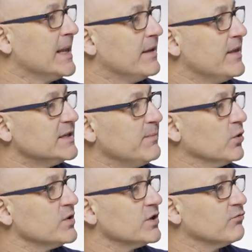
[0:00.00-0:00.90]
This
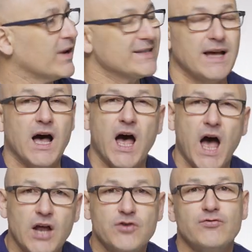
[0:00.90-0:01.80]
monitor runs at
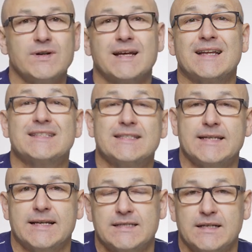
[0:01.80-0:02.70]

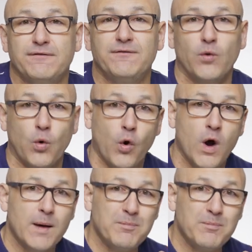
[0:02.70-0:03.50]
164